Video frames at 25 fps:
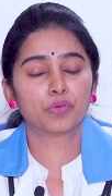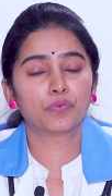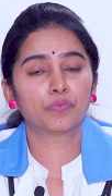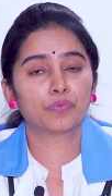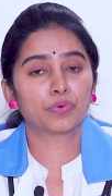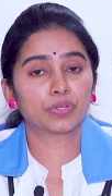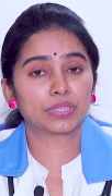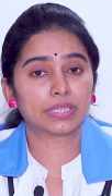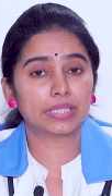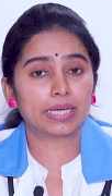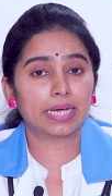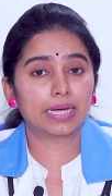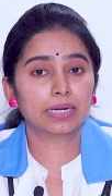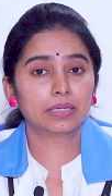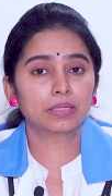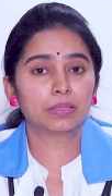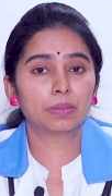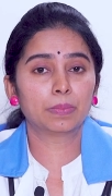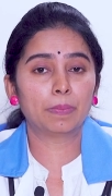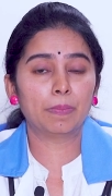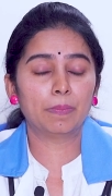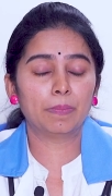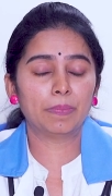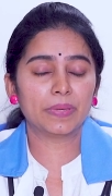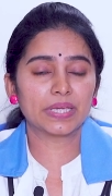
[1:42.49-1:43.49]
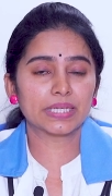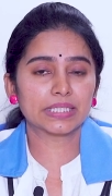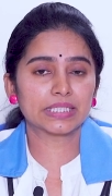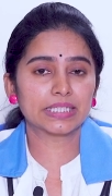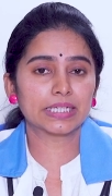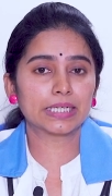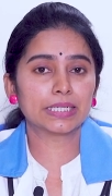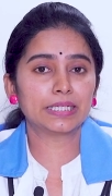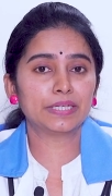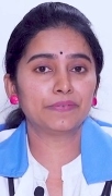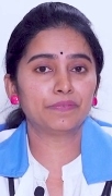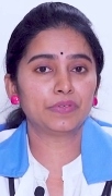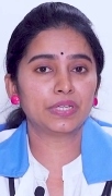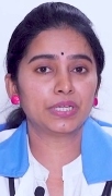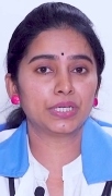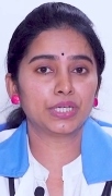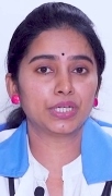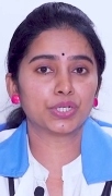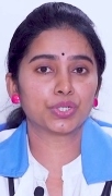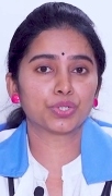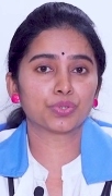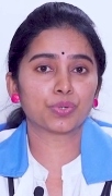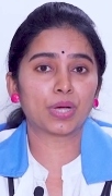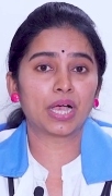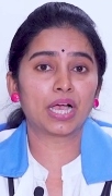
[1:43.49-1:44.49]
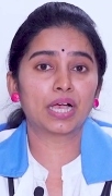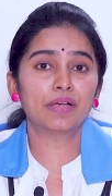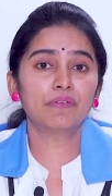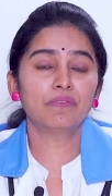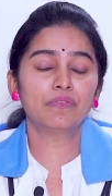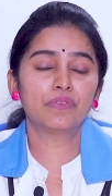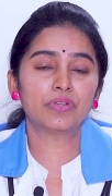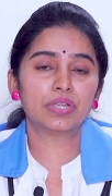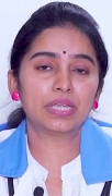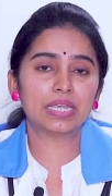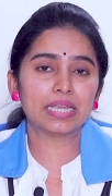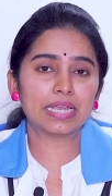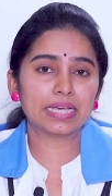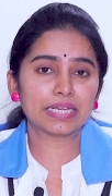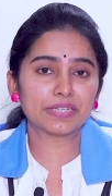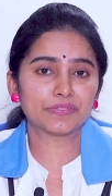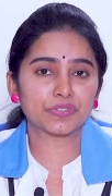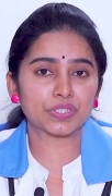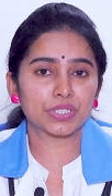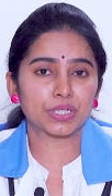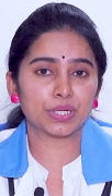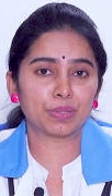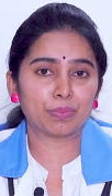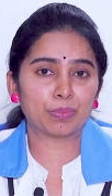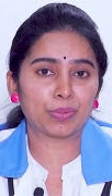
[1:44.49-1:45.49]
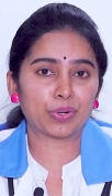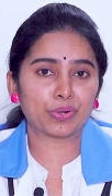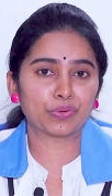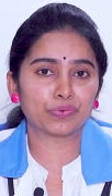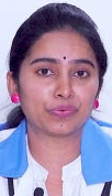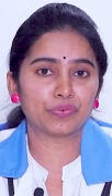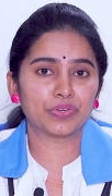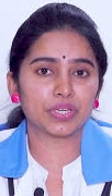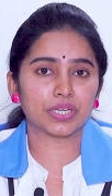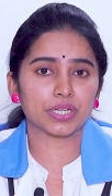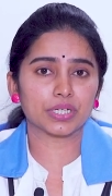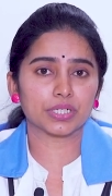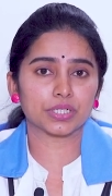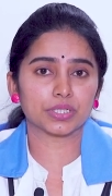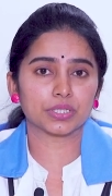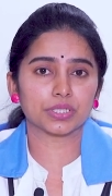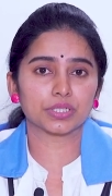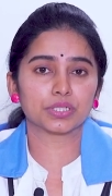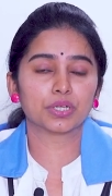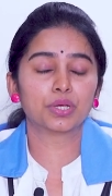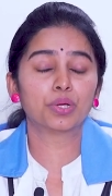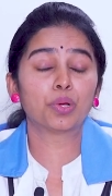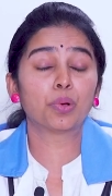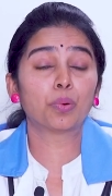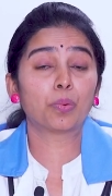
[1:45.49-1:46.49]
For that, basically we need to have lifestyle modifications.